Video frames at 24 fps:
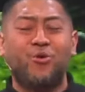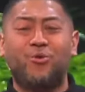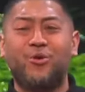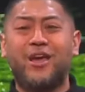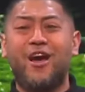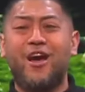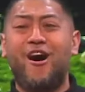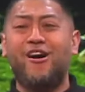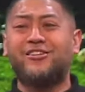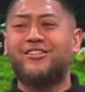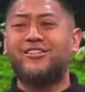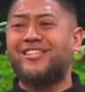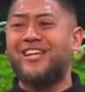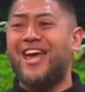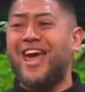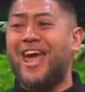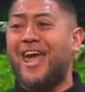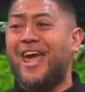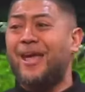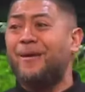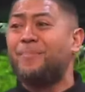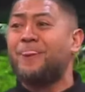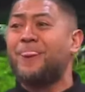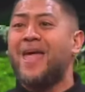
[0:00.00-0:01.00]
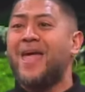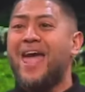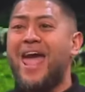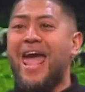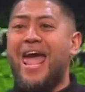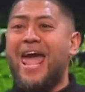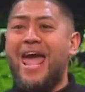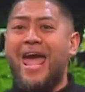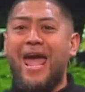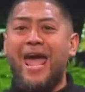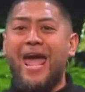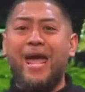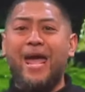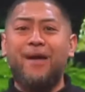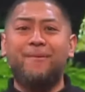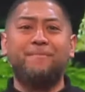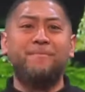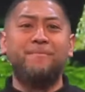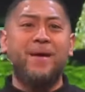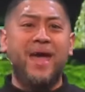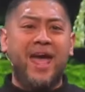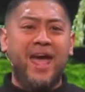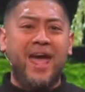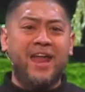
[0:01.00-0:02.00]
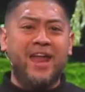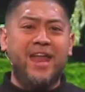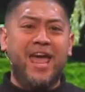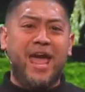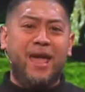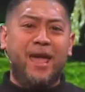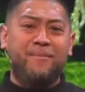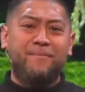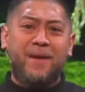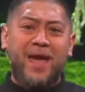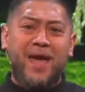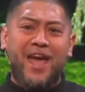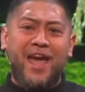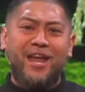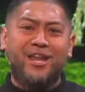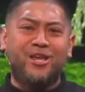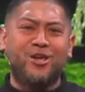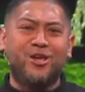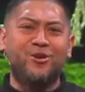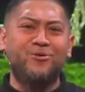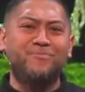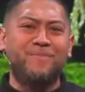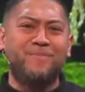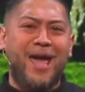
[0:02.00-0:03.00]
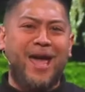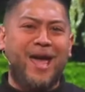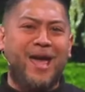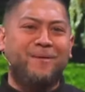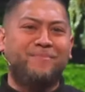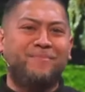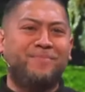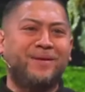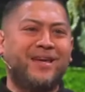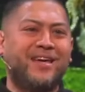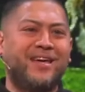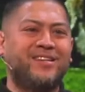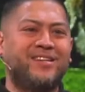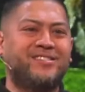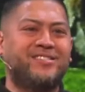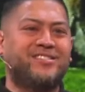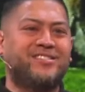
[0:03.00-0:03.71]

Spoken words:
We all say, amen, amen. You may be